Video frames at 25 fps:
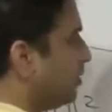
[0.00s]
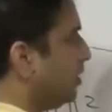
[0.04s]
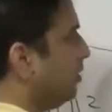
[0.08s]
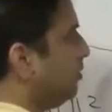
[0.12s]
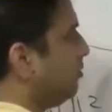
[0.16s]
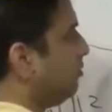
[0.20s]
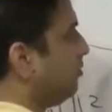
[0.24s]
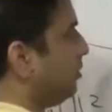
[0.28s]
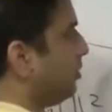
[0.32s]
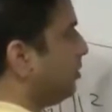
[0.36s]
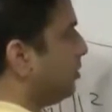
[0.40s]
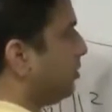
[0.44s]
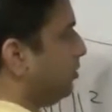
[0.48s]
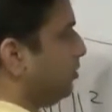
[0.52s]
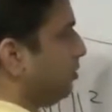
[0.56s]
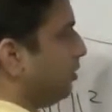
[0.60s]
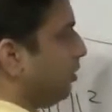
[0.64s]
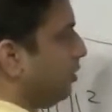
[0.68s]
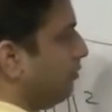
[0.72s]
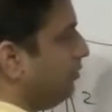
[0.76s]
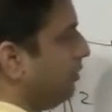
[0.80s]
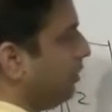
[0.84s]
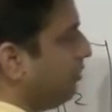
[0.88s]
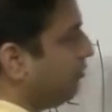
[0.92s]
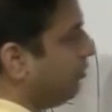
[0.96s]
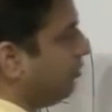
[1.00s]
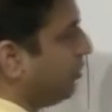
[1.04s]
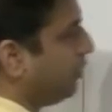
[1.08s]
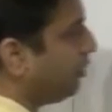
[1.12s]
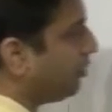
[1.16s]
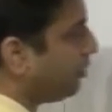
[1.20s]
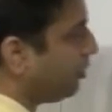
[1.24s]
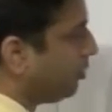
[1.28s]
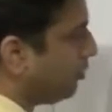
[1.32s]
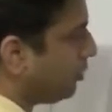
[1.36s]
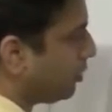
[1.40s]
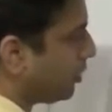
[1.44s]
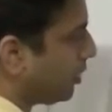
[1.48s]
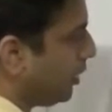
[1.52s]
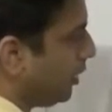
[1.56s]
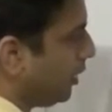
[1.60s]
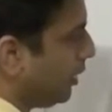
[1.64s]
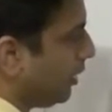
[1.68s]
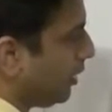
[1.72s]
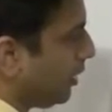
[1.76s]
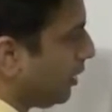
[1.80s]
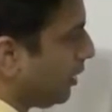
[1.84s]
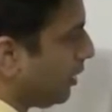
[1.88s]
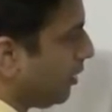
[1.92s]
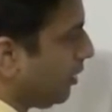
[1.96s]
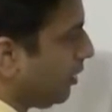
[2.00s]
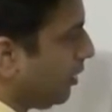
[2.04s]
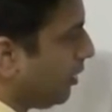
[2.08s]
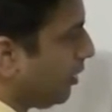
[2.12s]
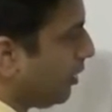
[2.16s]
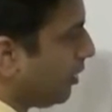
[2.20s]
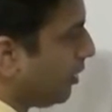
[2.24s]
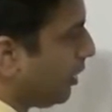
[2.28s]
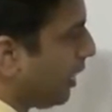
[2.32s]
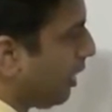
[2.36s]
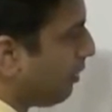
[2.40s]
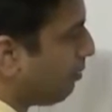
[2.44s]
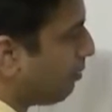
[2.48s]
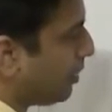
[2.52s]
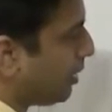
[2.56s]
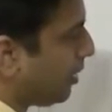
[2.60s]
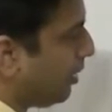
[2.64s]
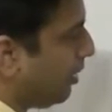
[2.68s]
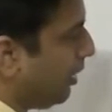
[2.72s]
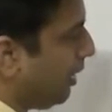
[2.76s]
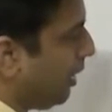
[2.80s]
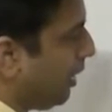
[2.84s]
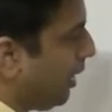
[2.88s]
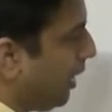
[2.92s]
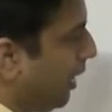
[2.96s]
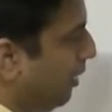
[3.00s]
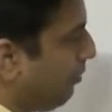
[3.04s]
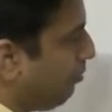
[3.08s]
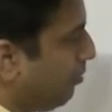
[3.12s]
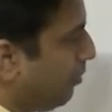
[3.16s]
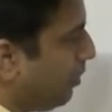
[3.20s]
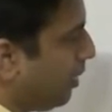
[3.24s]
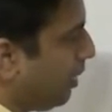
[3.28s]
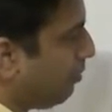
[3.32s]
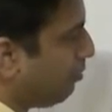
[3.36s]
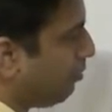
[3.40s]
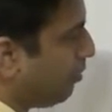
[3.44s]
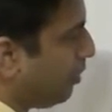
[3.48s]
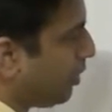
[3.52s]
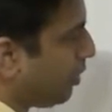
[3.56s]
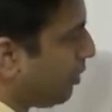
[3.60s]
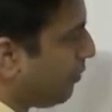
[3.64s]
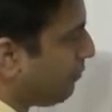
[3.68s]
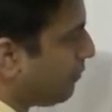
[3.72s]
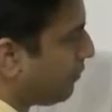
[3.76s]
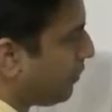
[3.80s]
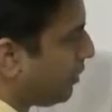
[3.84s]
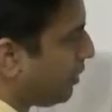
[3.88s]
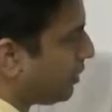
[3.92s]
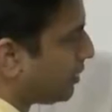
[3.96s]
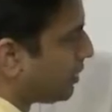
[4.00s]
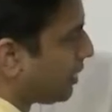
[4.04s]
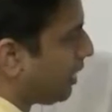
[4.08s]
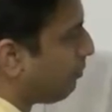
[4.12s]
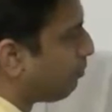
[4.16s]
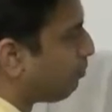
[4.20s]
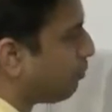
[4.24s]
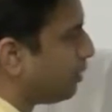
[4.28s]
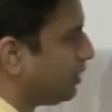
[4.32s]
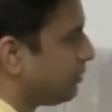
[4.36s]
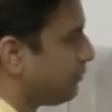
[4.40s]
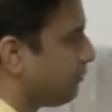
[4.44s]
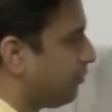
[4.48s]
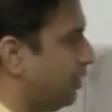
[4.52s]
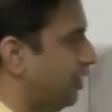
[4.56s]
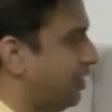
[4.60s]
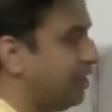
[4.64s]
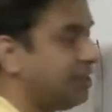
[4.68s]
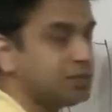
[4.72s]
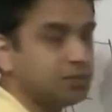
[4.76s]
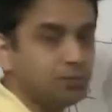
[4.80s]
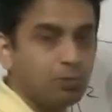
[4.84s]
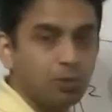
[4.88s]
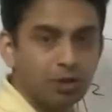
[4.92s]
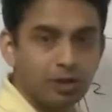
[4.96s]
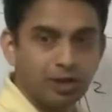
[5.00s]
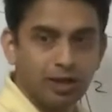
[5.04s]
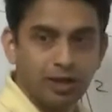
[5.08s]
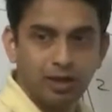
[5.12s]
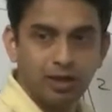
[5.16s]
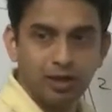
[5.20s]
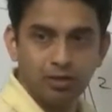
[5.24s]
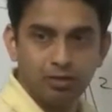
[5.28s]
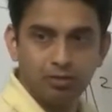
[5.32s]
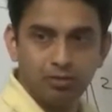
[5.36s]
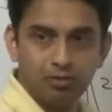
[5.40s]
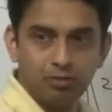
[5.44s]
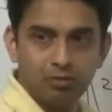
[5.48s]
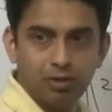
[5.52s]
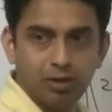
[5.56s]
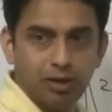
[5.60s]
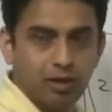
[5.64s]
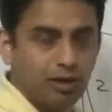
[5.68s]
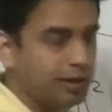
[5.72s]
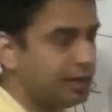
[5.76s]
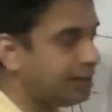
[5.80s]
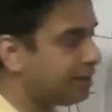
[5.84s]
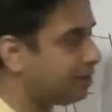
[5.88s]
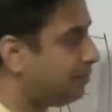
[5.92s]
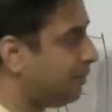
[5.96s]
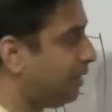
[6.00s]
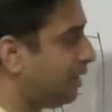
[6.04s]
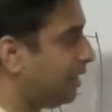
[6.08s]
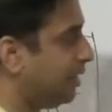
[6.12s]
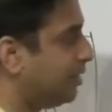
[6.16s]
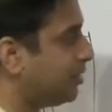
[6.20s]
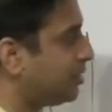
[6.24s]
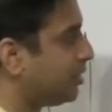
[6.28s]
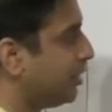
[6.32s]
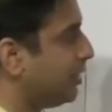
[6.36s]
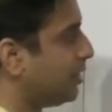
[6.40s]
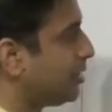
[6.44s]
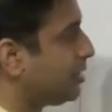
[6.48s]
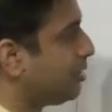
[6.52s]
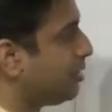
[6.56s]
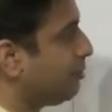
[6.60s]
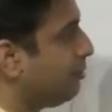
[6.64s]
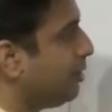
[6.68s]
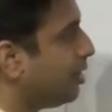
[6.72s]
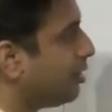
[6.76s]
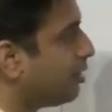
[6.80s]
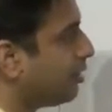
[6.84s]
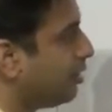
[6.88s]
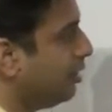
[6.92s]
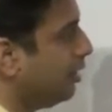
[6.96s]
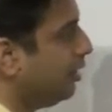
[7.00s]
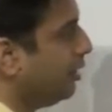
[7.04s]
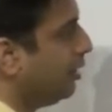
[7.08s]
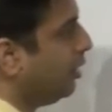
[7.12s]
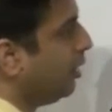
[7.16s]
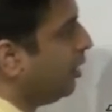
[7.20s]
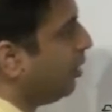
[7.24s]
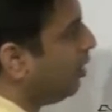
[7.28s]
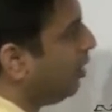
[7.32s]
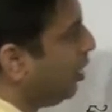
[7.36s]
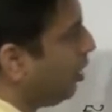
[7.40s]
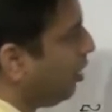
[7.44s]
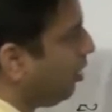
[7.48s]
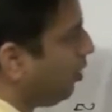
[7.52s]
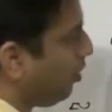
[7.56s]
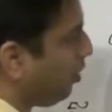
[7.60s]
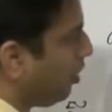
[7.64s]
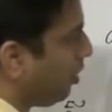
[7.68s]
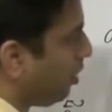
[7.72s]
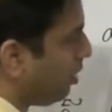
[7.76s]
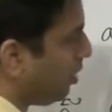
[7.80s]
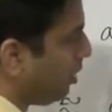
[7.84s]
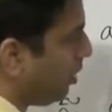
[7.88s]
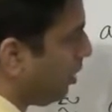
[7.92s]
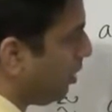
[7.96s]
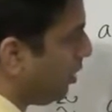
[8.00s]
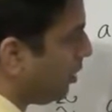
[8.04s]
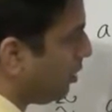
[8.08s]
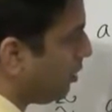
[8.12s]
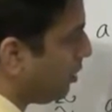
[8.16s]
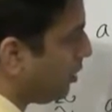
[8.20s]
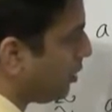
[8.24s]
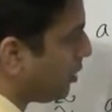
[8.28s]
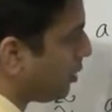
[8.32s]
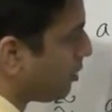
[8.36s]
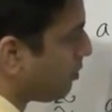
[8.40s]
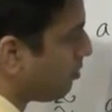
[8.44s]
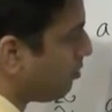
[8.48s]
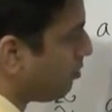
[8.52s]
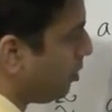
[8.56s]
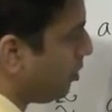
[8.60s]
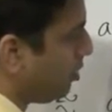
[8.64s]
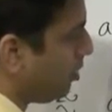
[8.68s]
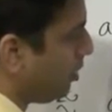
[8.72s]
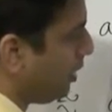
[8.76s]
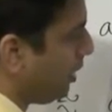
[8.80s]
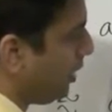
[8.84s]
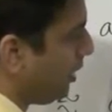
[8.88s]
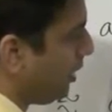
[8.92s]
No, so we, we're going to use capital M number of samples for each Monte Carlo uh, expectation estimate. uh, small